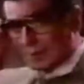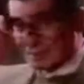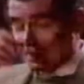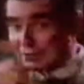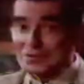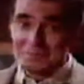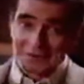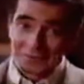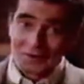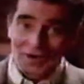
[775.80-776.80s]
But if you've
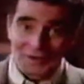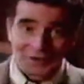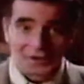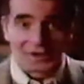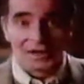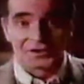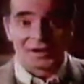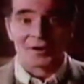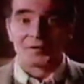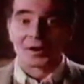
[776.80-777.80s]
been advised to cut
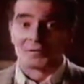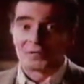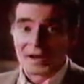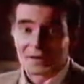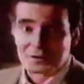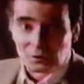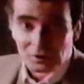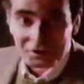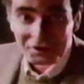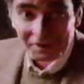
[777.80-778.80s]
down on fats,
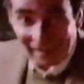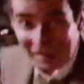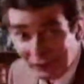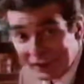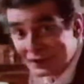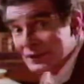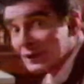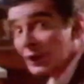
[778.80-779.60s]
oils, or calories,